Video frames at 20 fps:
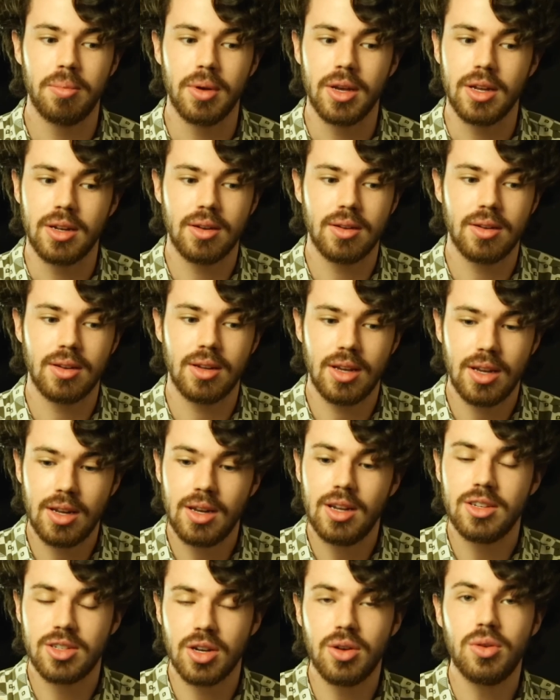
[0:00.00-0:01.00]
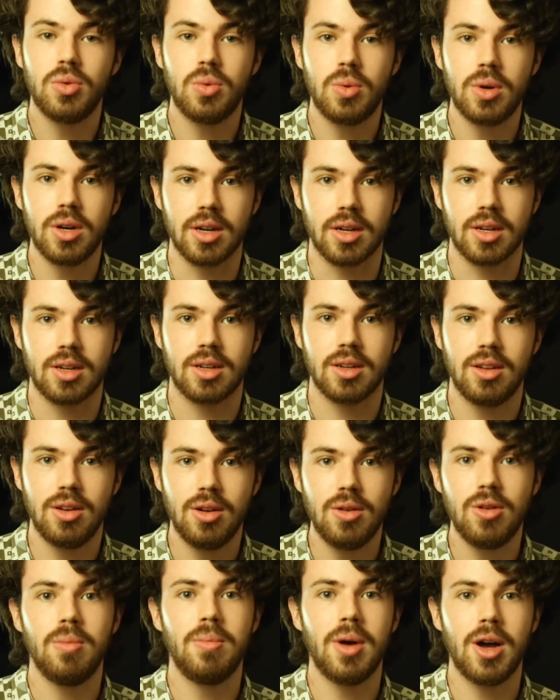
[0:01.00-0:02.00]
But in his own work,
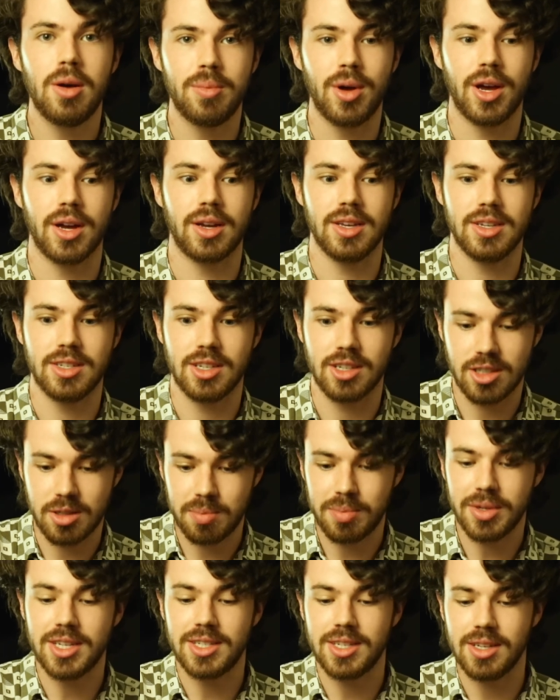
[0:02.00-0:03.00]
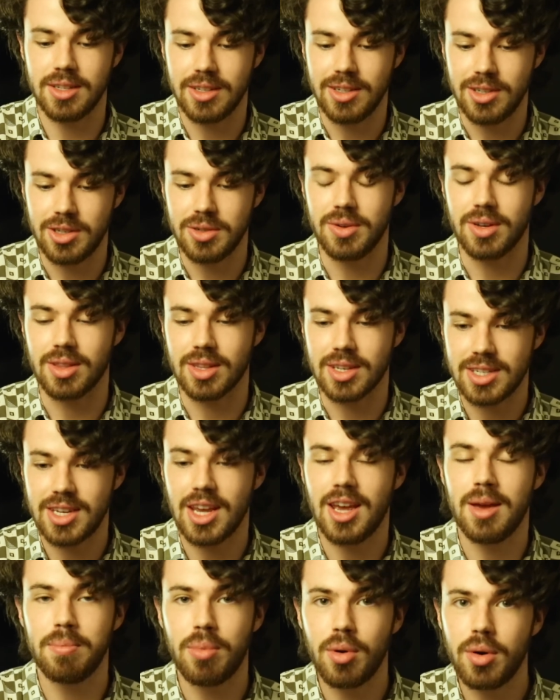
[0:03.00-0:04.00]
Noah Baumbach is explicitly doing the
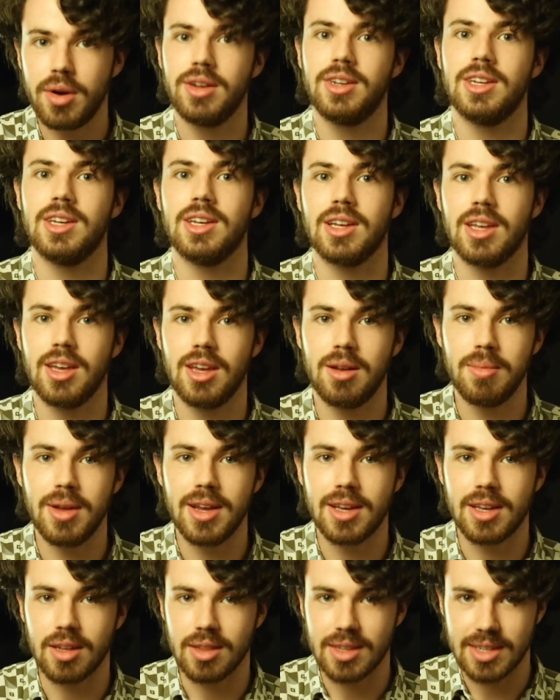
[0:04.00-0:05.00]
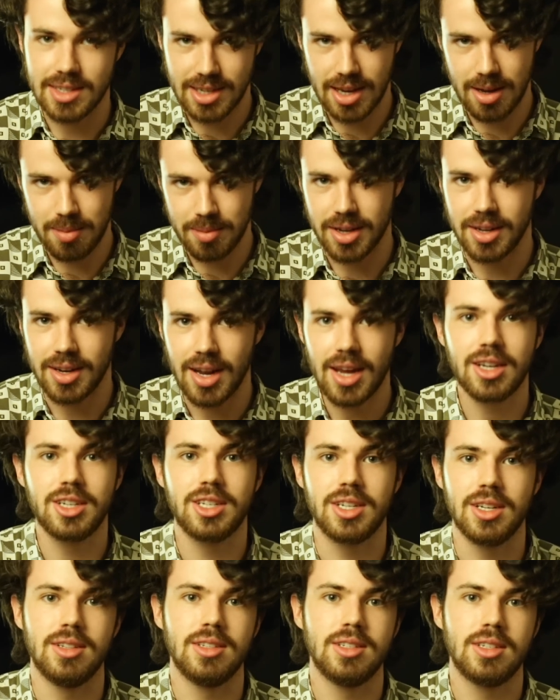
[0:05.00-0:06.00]
same pointing and making the same
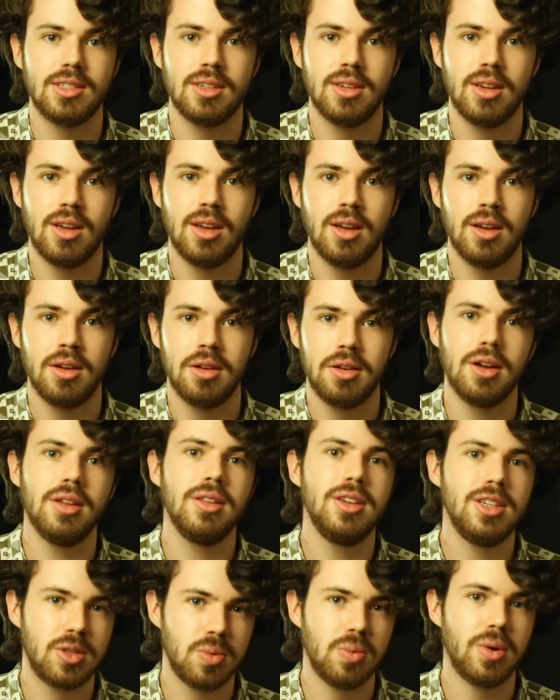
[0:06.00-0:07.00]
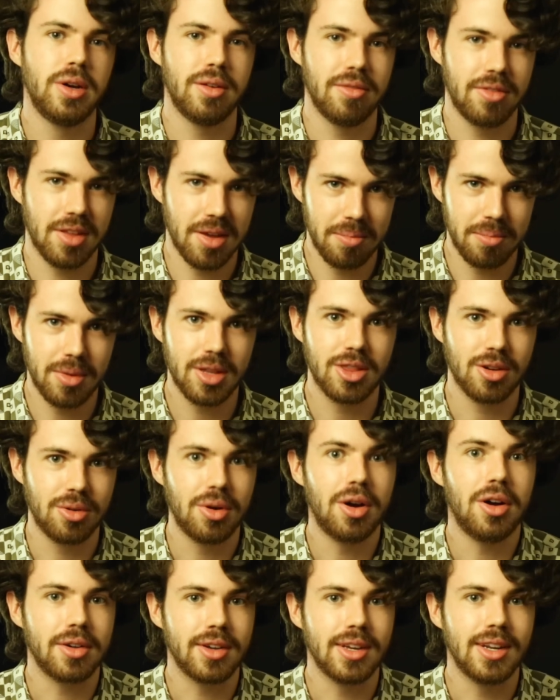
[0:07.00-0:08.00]
connections. Or at least one of them, but
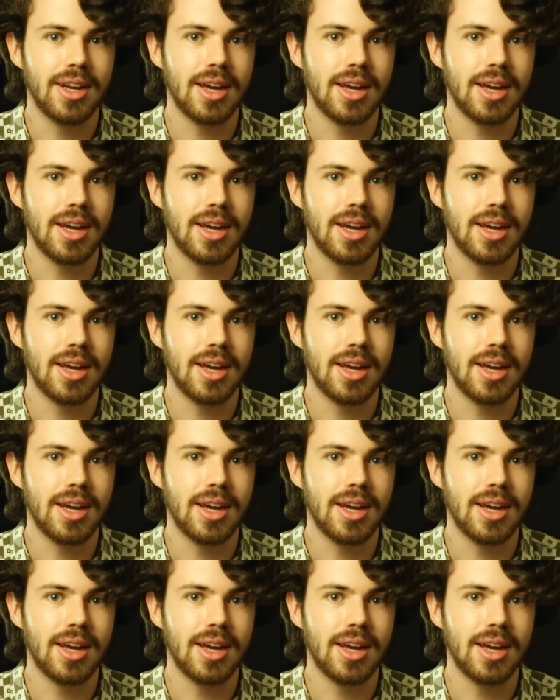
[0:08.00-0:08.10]
they're all